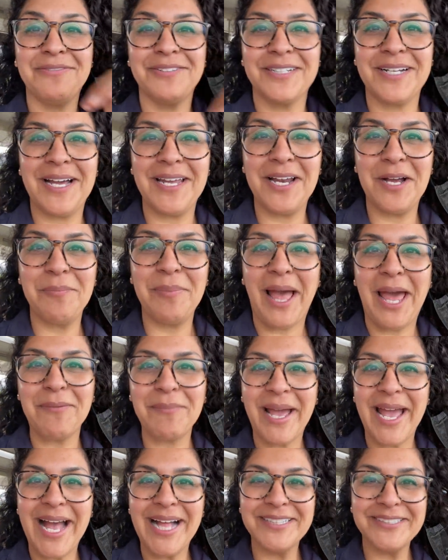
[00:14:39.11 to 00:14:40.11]
forgot how bad
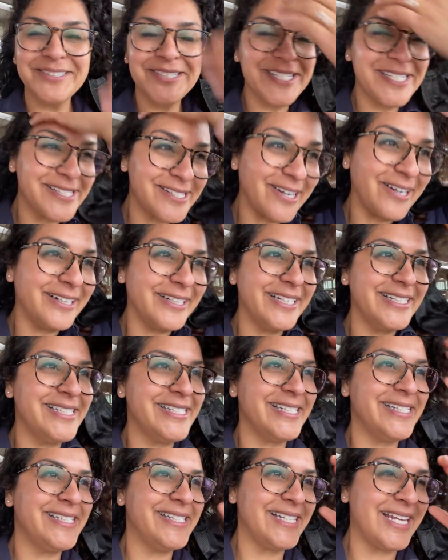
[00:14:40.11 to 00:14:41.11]
my allergies are at
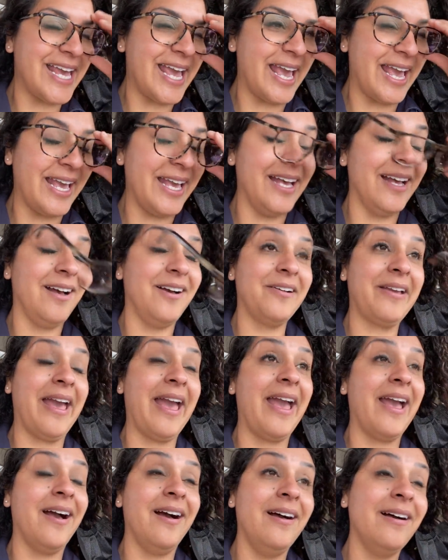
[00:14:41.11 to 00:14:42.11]
D C A.
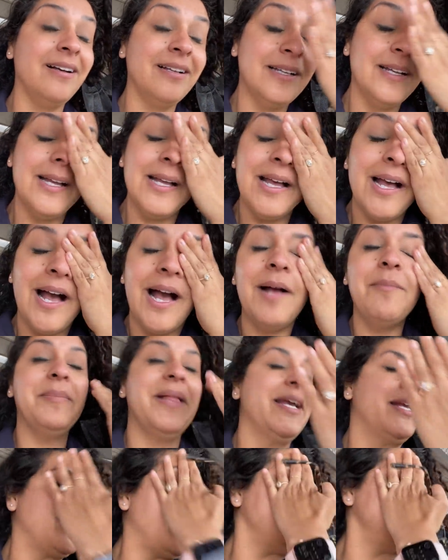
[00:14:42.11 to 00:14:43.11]
Okay, oh, I'm
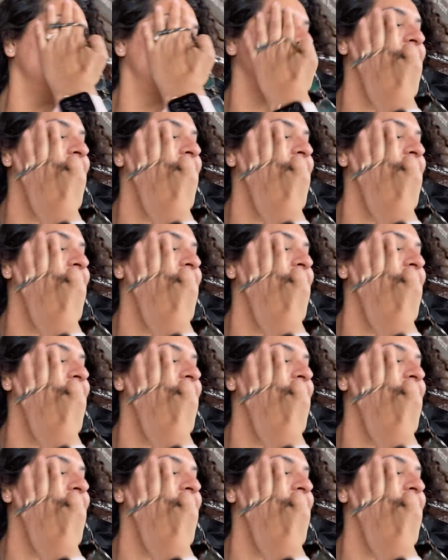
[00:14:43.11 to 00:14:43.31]
like, I just